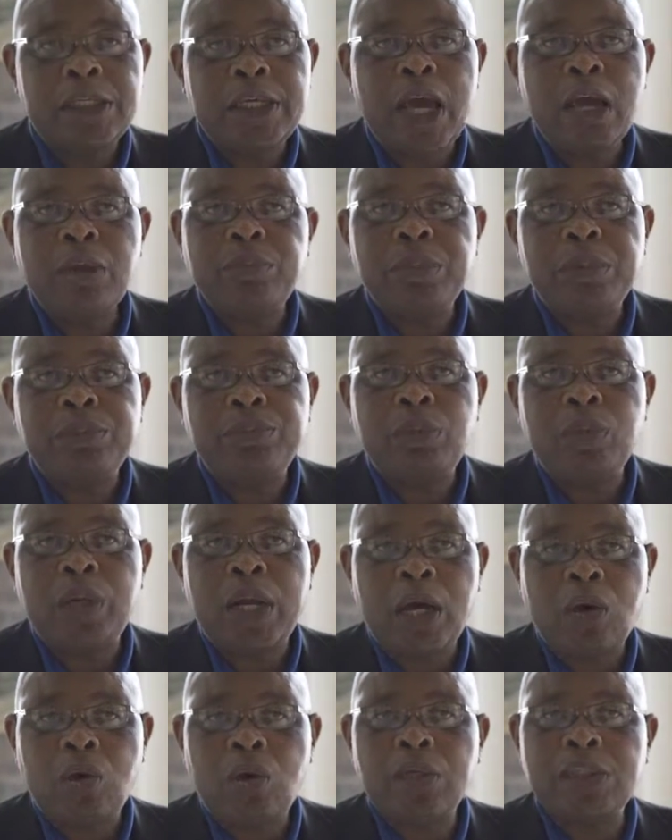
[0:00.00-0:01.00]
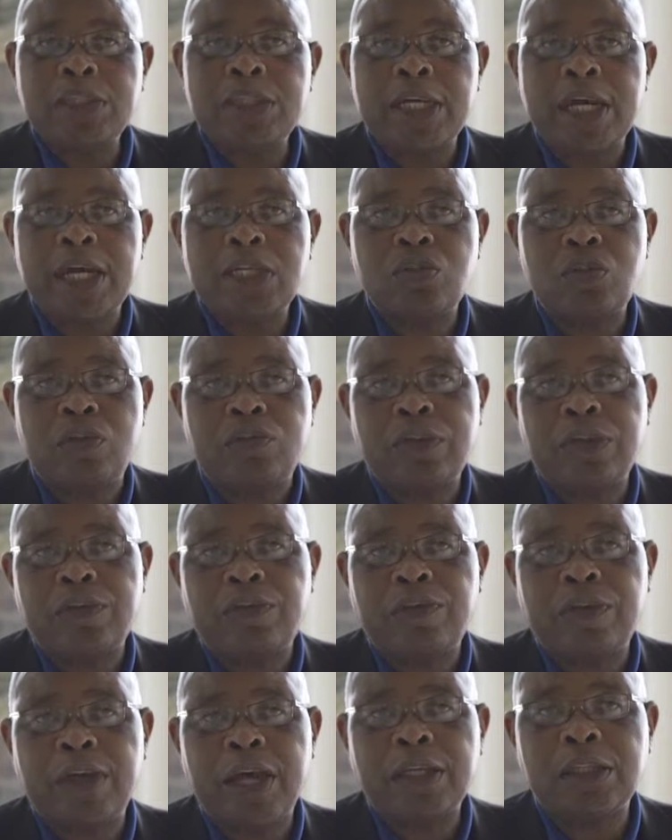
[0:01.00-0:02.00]
Young people are conscious of the
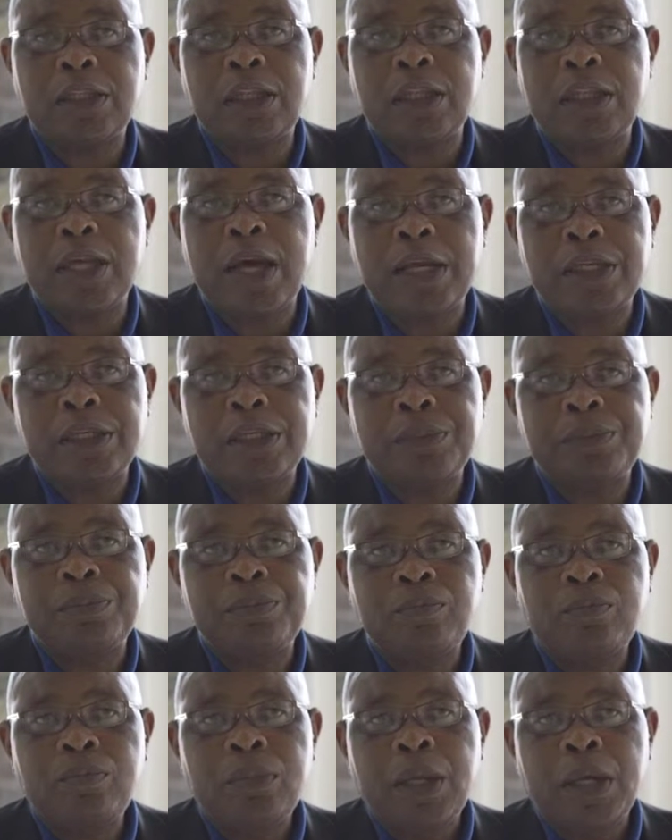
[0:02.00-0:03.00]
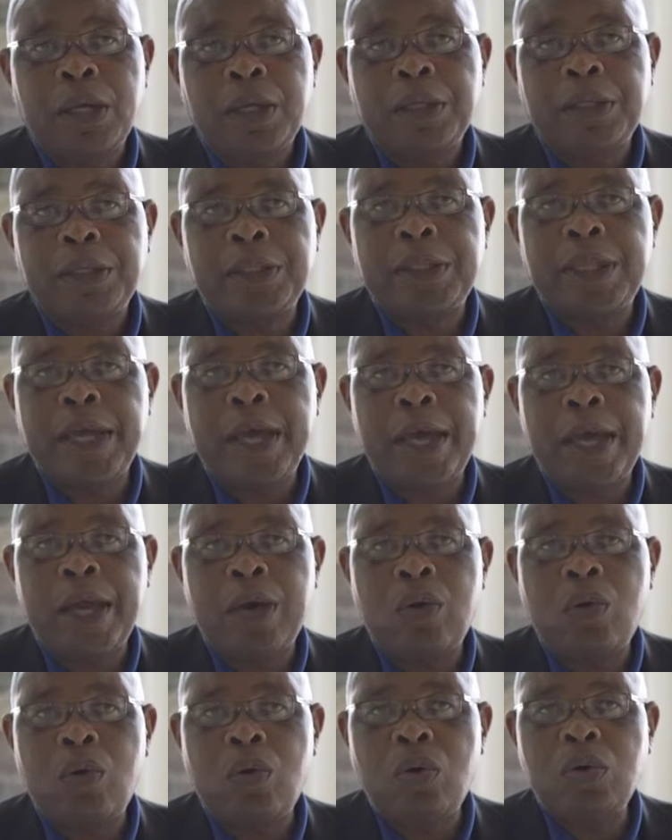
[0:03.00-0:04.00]
fact that
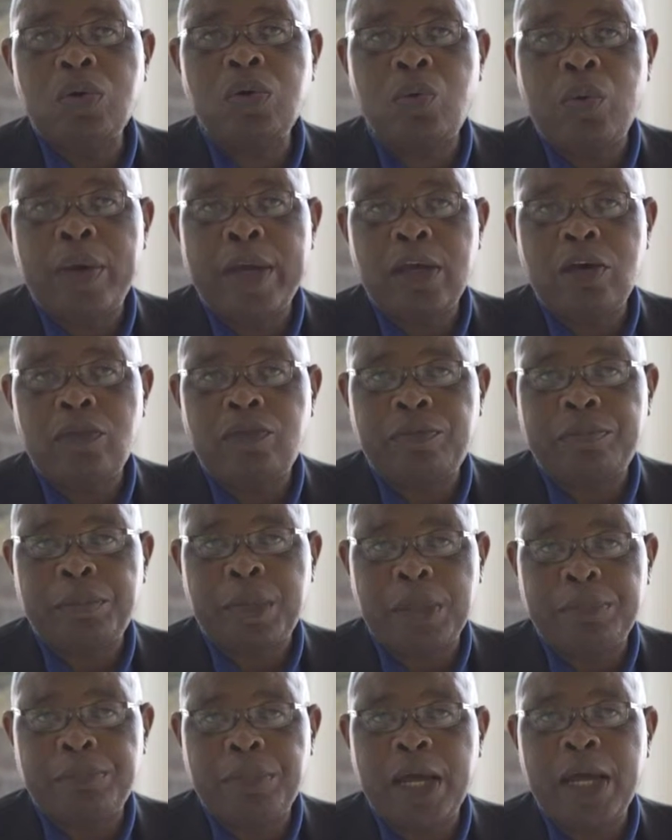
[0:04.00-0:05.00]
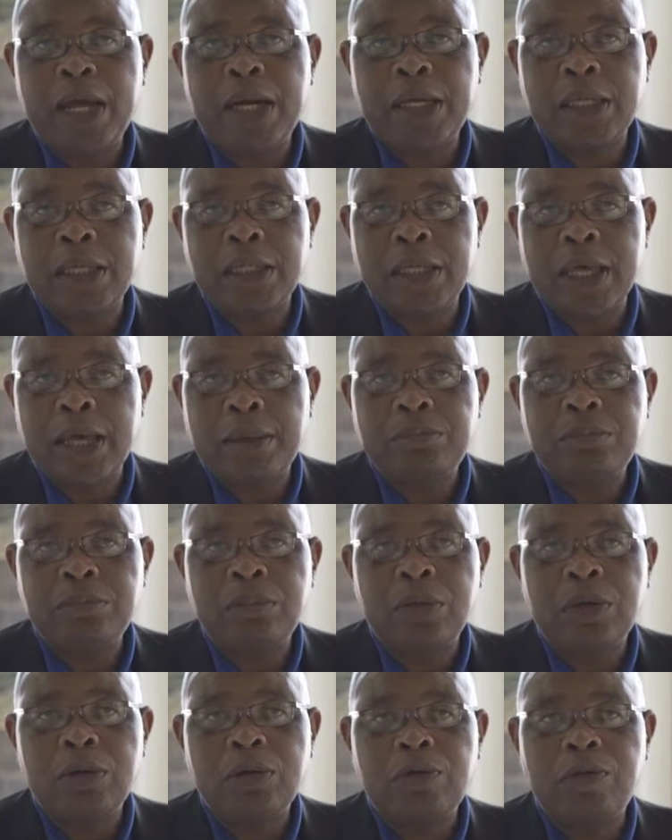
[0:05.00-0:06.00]
the old way of preparing them
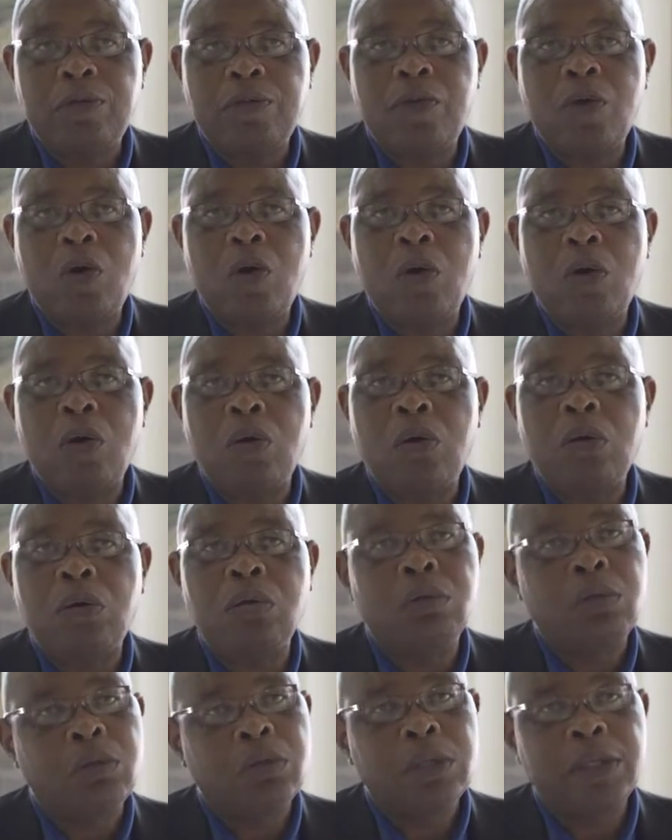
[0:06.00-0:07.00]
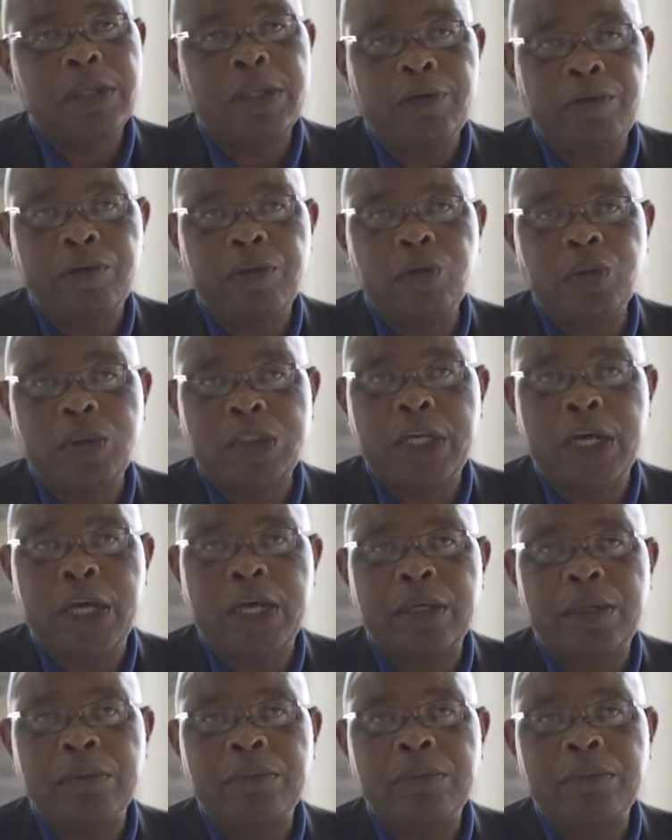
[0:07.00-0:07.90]
for the future